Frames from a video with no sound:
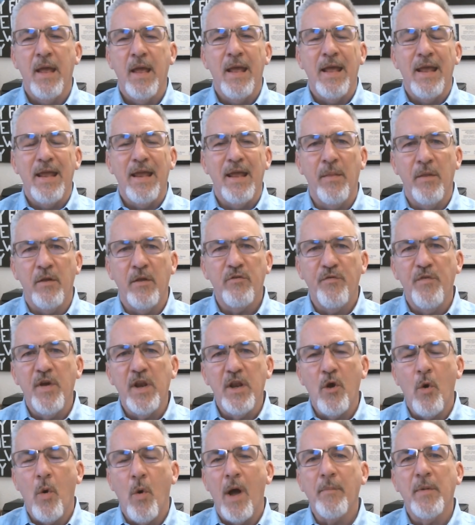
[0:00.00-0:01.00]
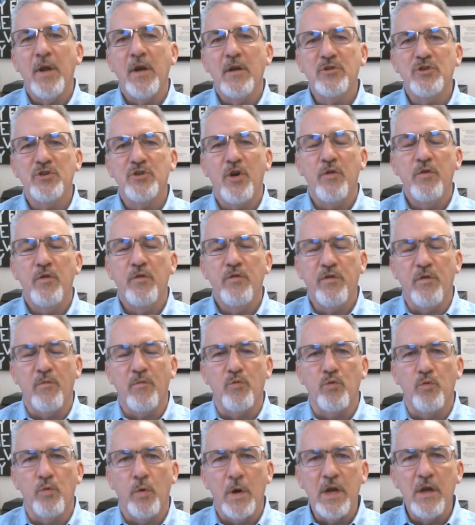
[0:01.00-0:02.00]
in this video I'm going to show you
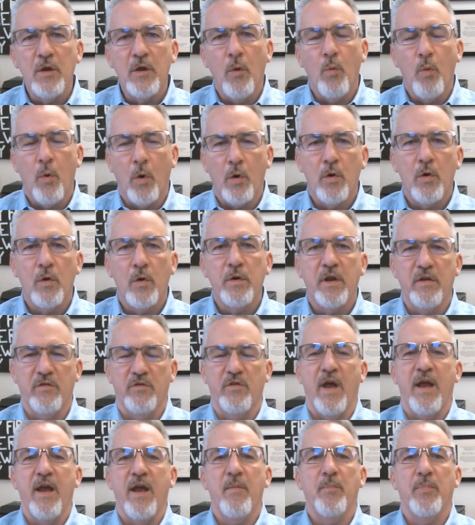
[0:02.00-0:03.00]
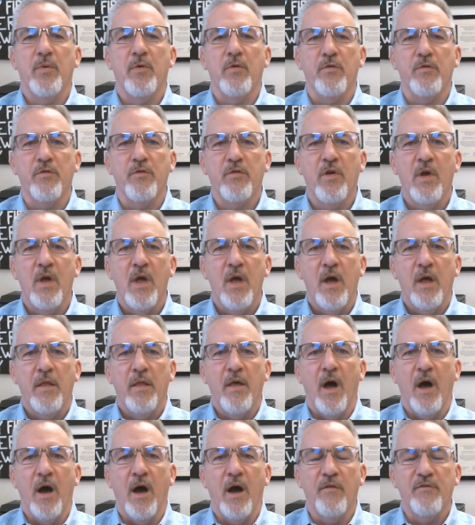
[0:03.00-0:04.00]
some real world examples
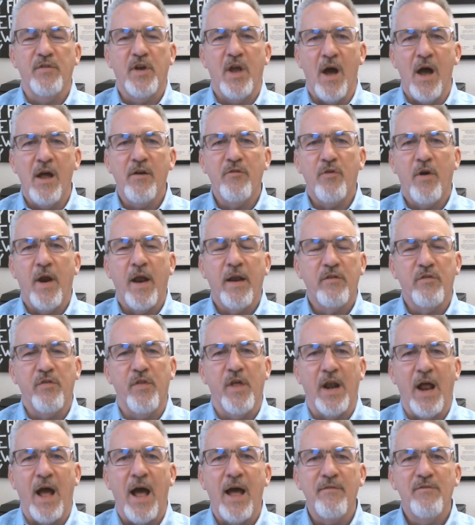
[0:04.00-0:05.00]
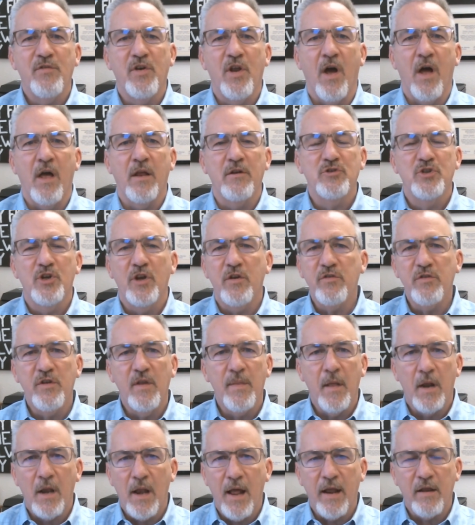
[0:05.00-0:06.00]
of contracts that I've done just
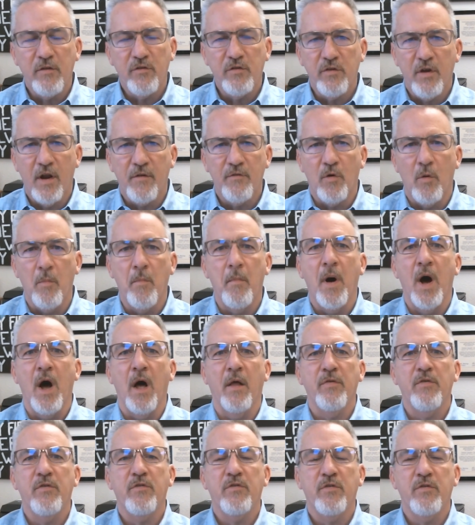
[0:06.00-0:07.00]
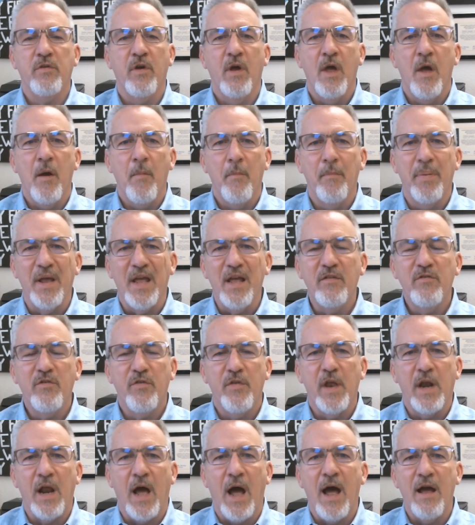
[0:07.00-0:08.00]
in the last several months,
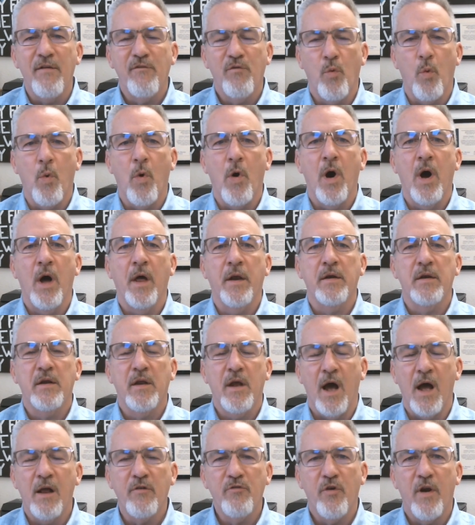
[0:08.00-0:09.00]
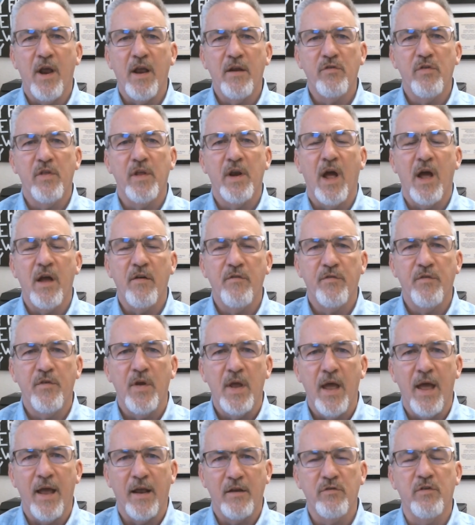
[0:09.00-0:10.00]
bids that I've won, contracts that I've
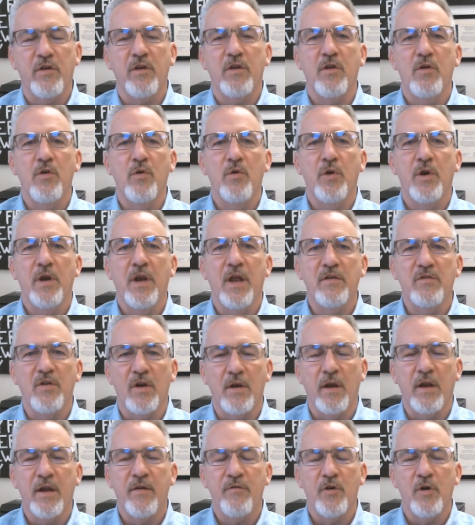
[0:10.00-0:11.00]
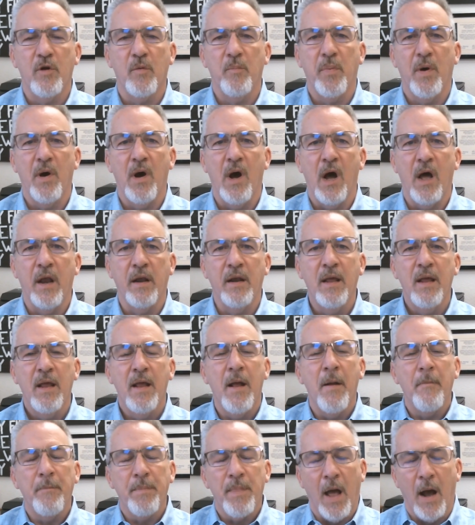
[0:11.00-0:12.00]
executed and delivered upon.
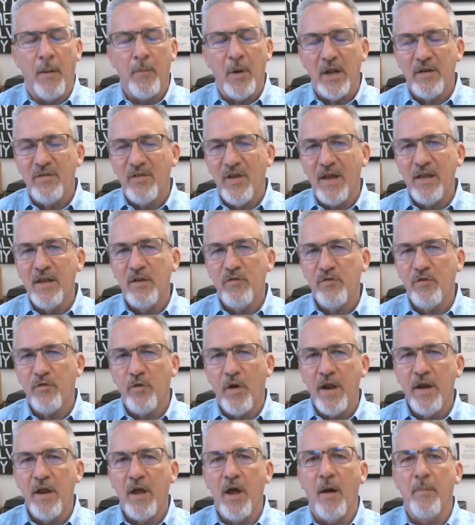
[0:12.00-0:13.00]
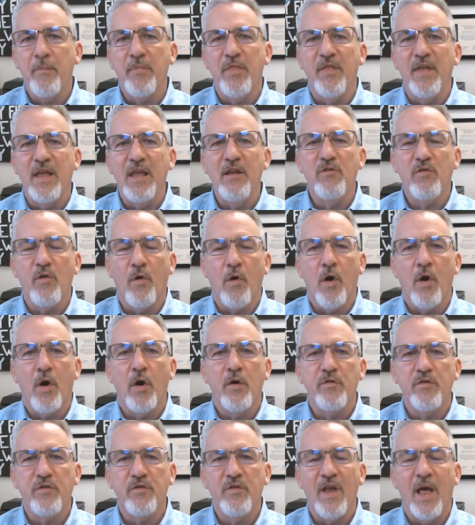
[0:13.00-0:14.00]
I'm going to tell you straight up, these
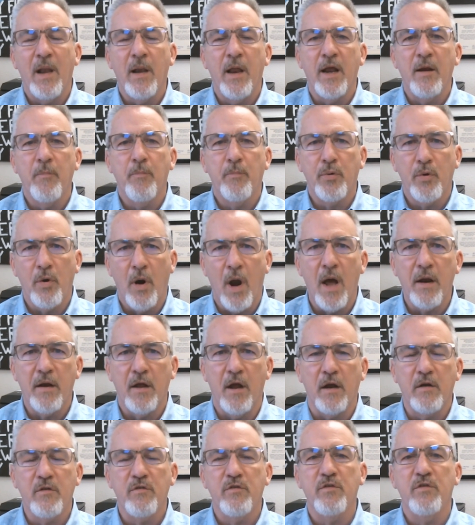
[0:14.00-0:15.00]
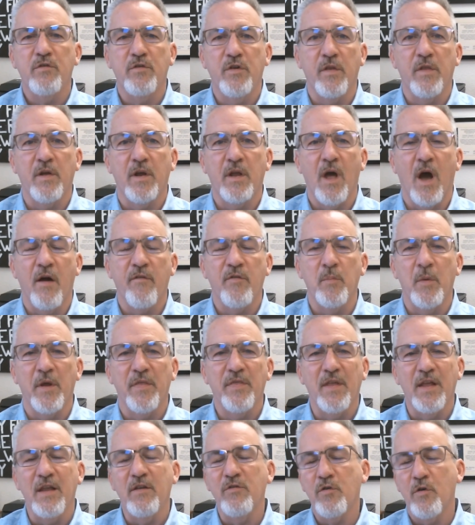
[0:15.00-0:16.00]
are selling products to the
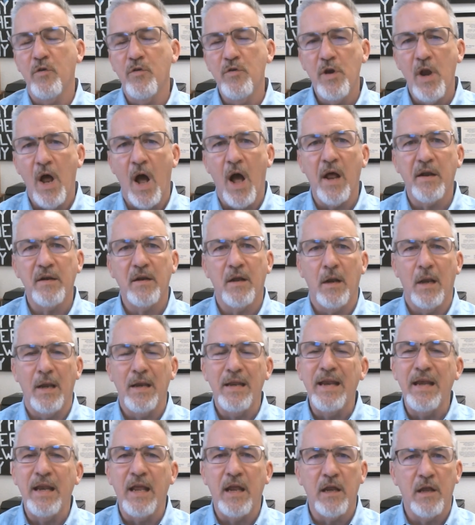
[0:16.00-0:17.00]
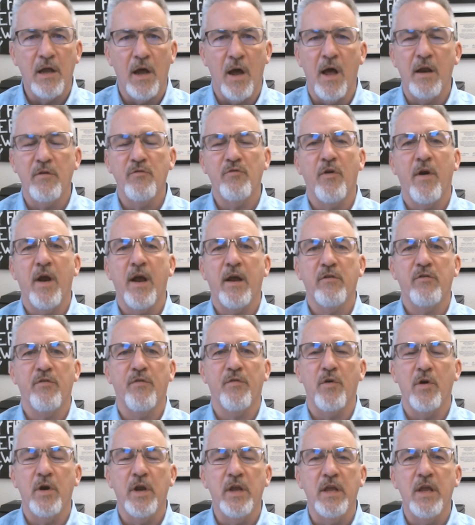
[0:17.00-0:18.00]
government. These are not cleaning contracts
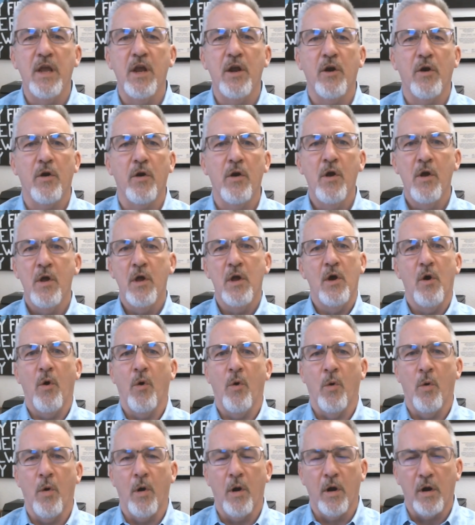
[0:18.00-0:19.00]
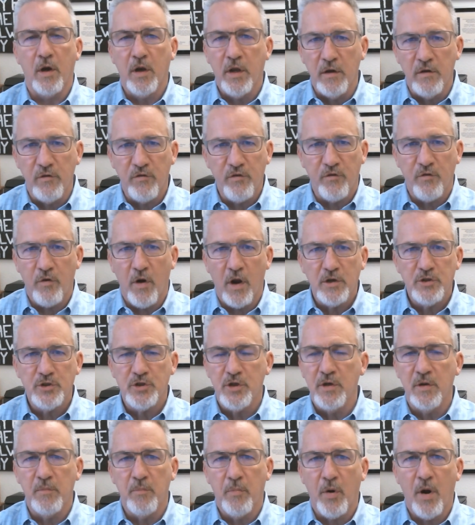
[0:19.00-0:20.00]
for a year or
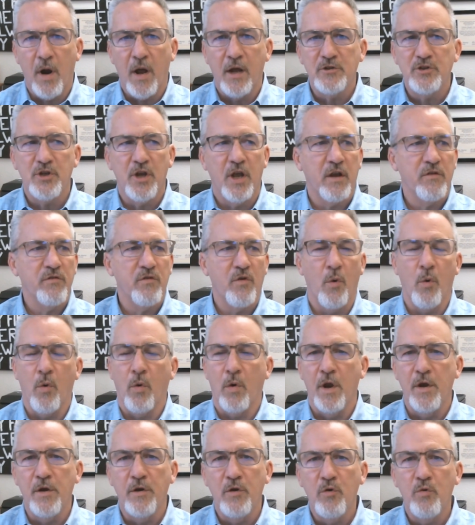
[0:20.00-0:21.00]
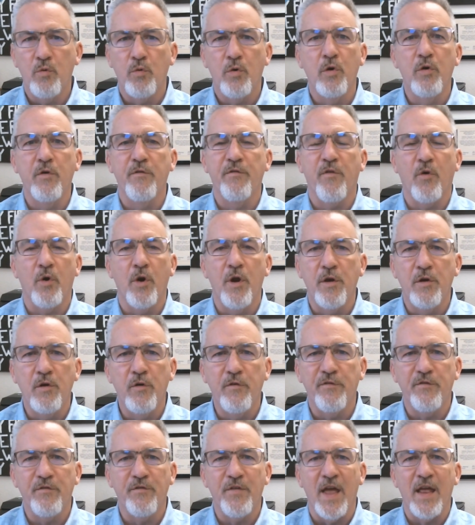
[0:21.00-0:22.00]
construction projects or a new roof or a
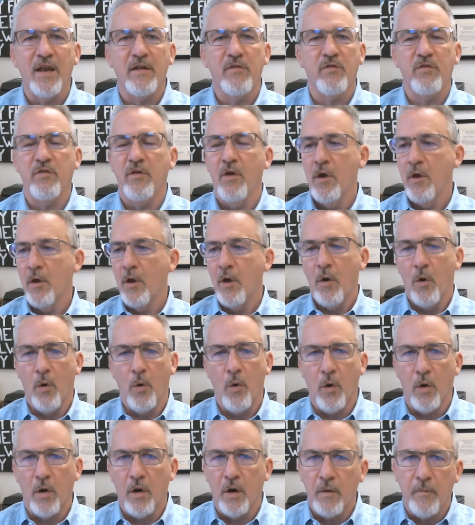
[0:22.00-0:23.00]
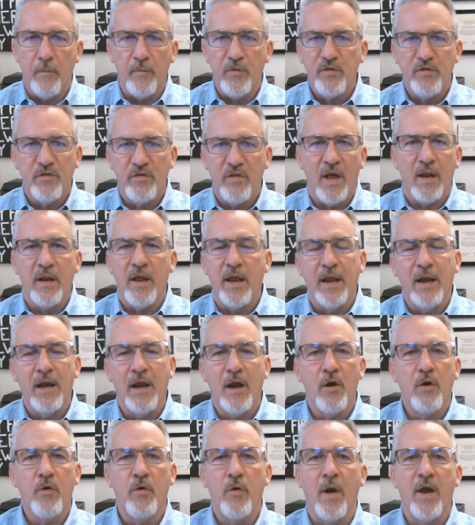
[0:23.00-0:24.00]
new fence or selling an
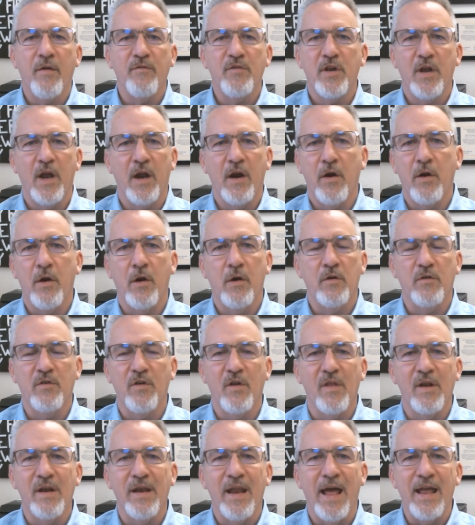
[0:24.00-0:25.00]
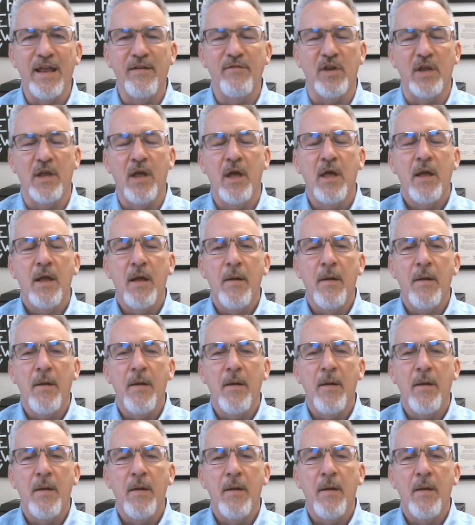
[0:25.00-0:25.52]
aircraft carrier to the Navy.